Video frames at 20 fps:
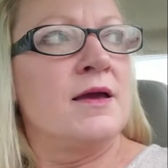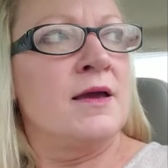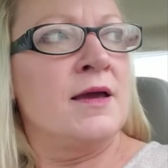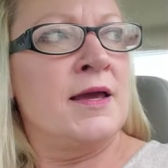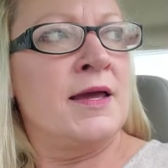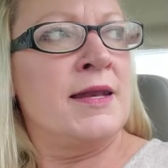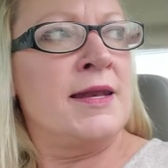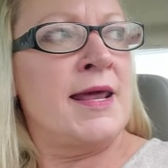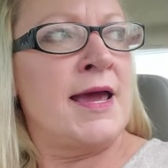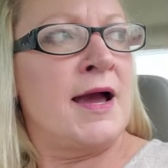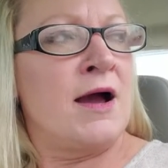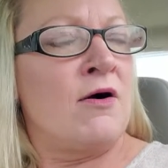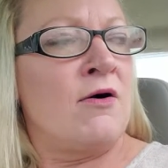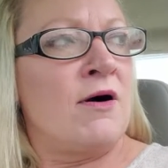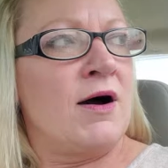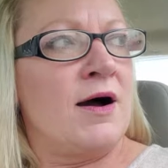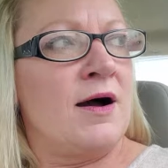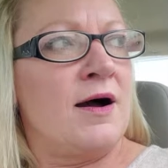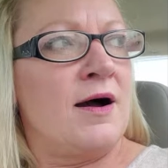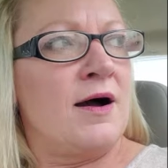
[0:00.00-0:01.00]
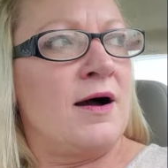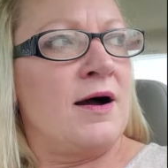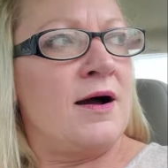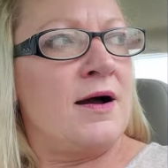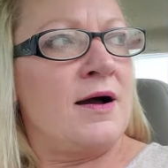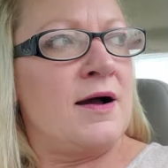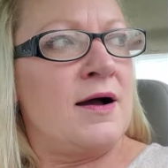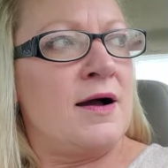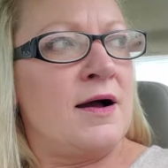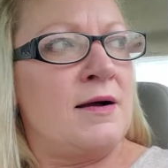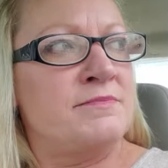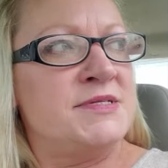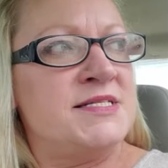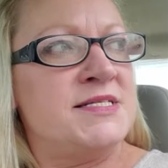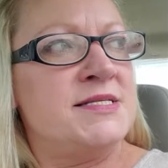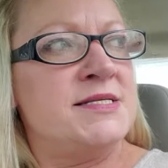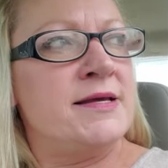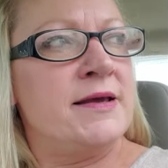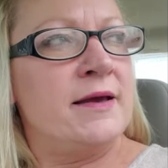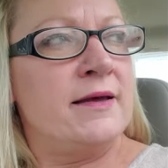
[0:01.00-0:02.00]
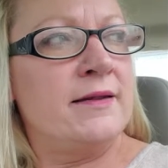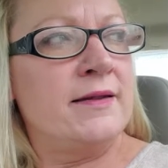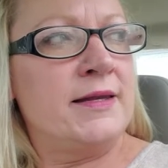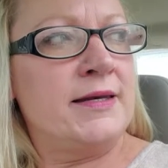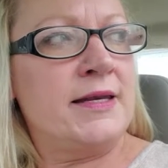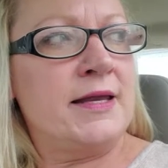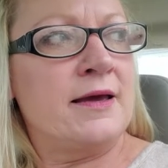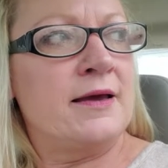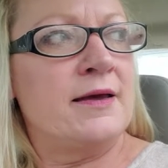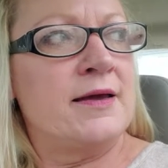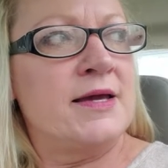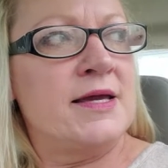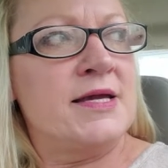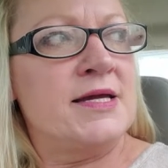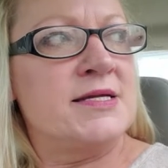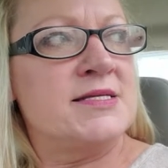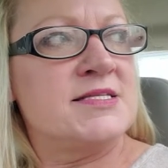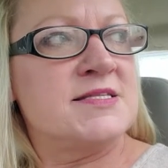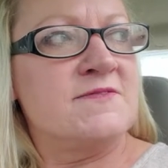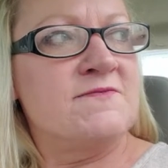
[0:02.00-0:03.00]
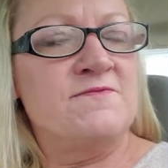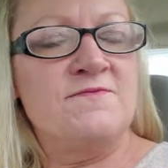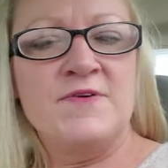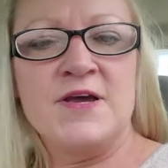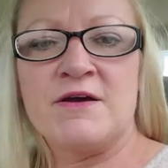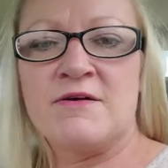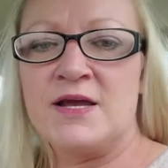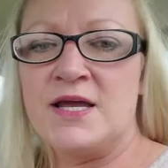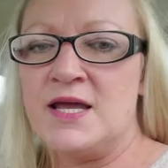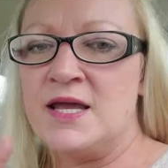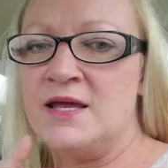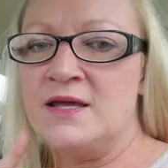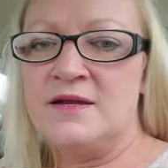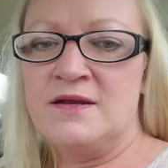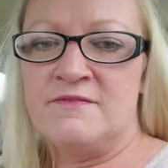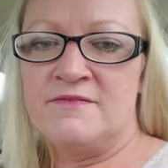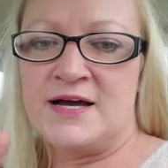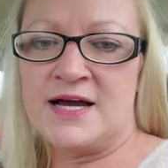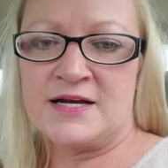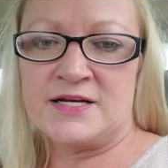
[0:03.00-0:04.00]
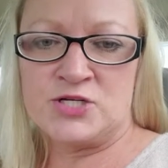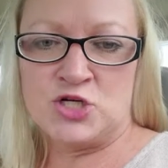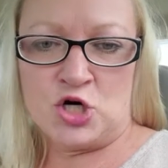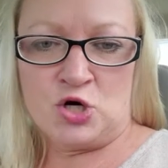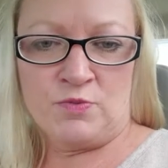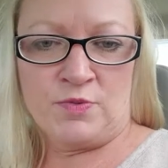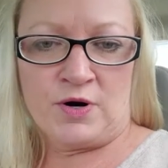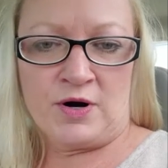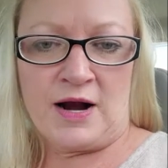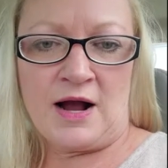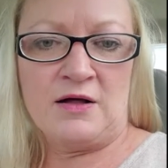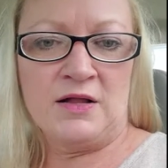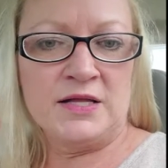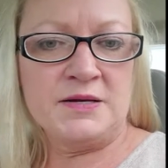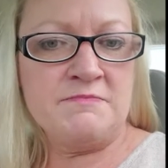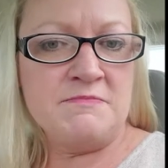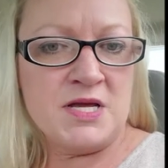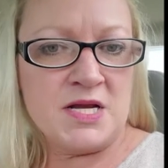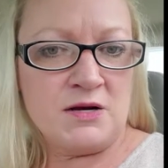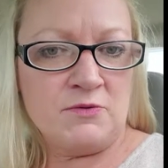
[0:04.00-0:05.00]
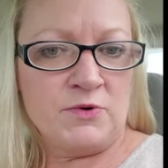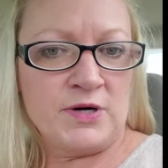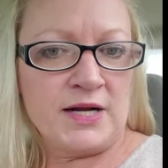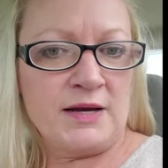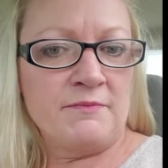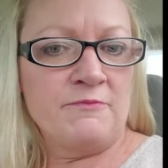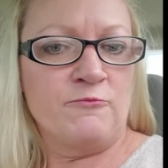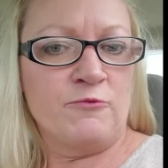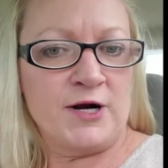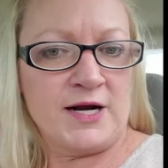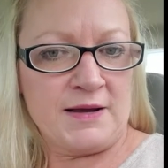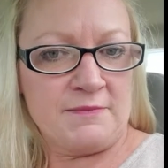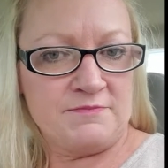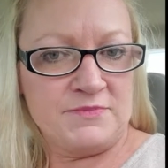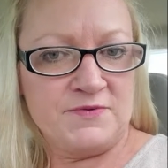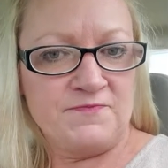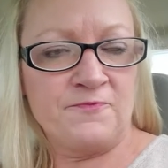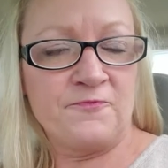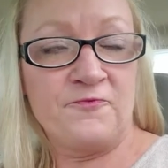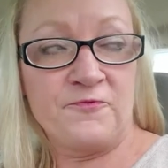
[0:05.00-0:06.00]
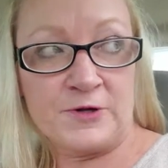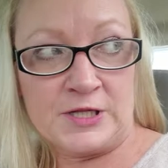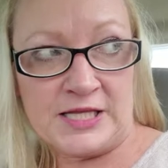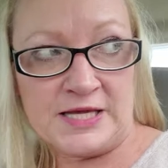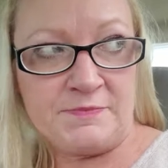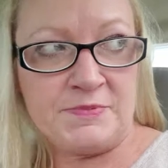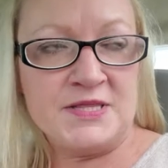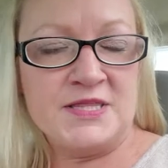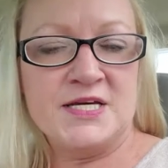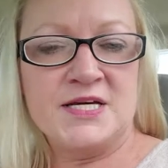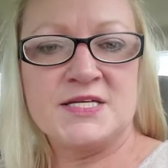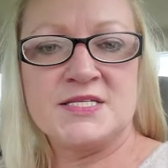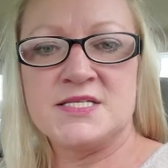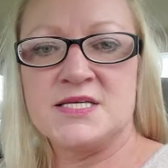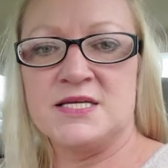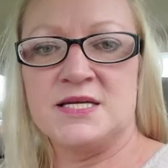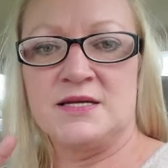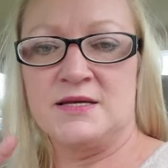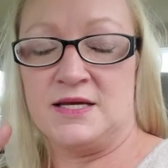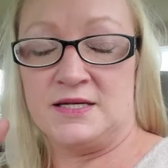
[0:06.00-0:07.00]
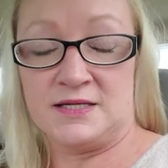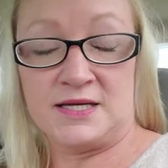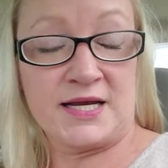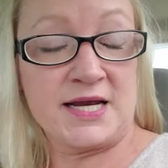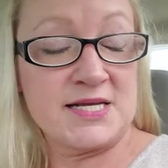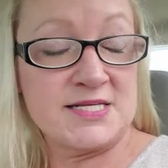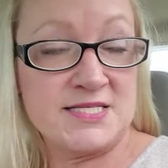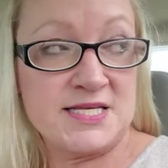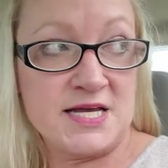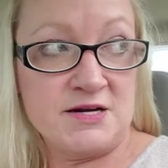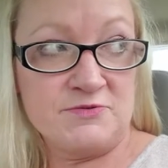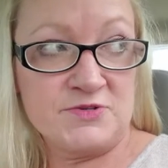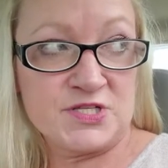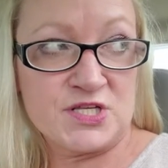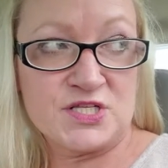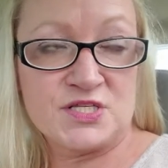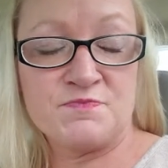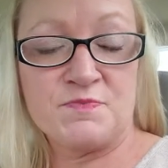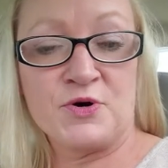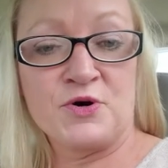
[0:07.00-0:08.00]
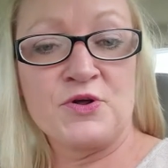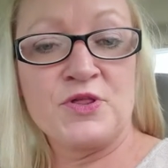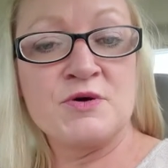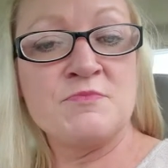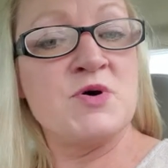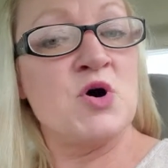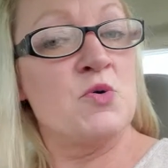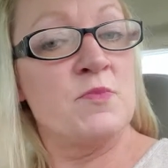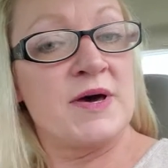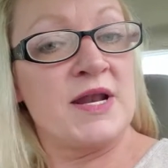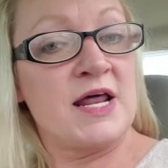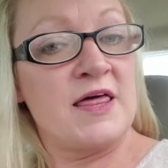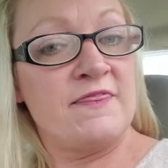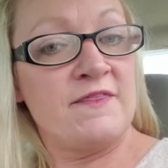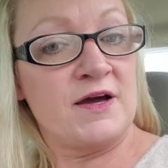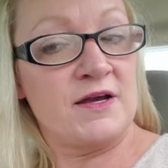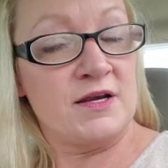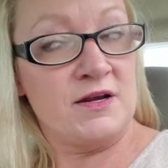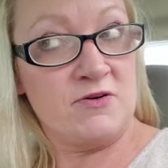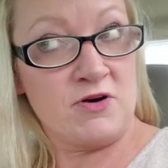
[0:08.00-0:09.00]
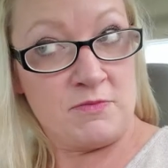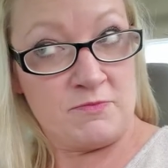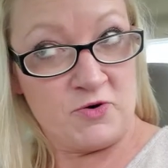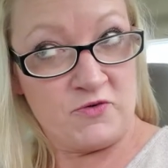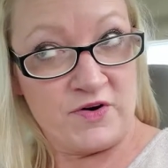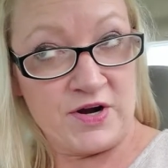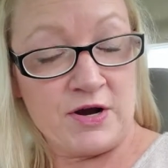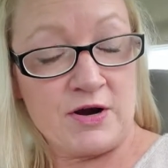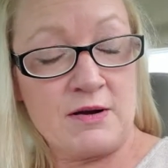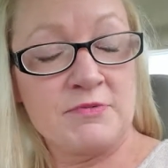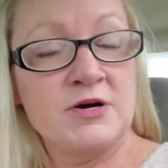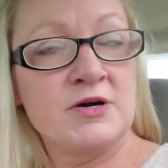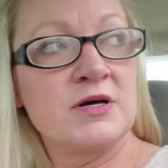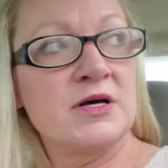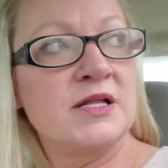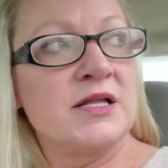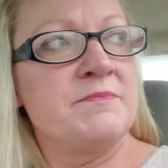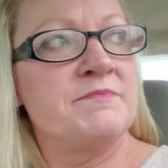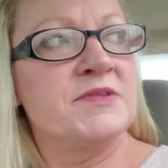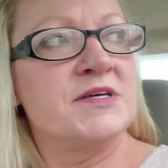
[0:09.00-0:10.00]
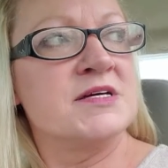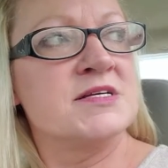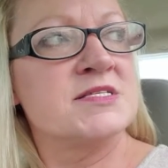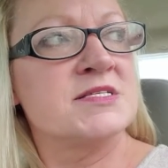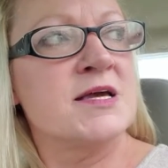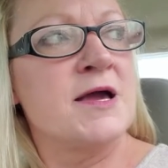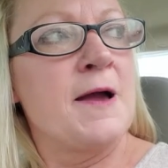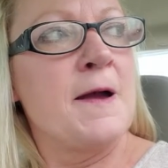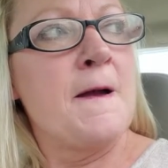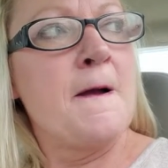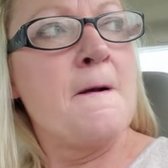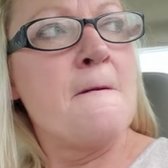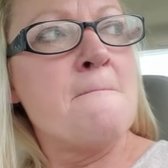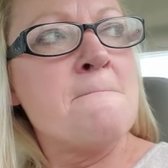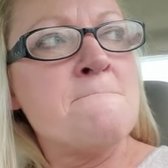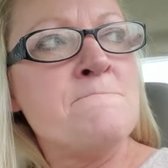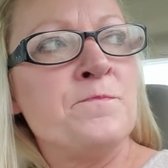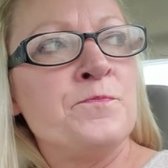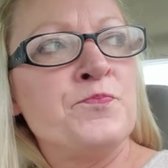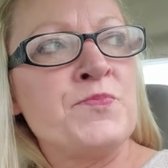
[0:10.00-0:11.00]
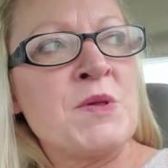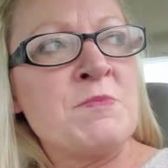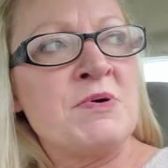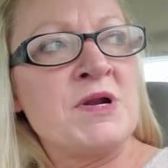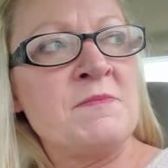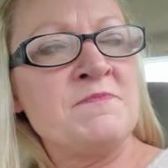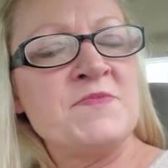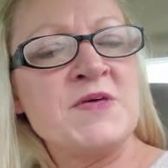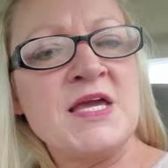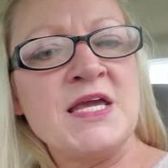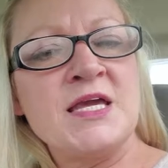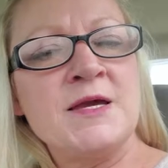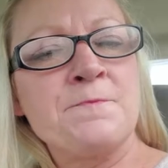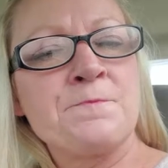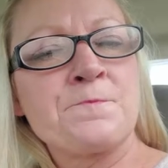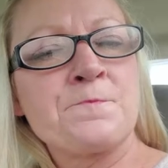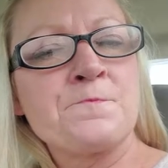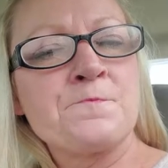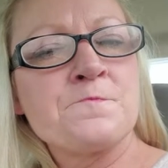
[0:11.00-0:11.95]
And now, I'm telling you, it's the very end of October, I'll admit it, when I'm clipping this. And like I said, it was a spur of the moment. I thought, you know, I'm over here, I'm going to clip this. But I'm thinking,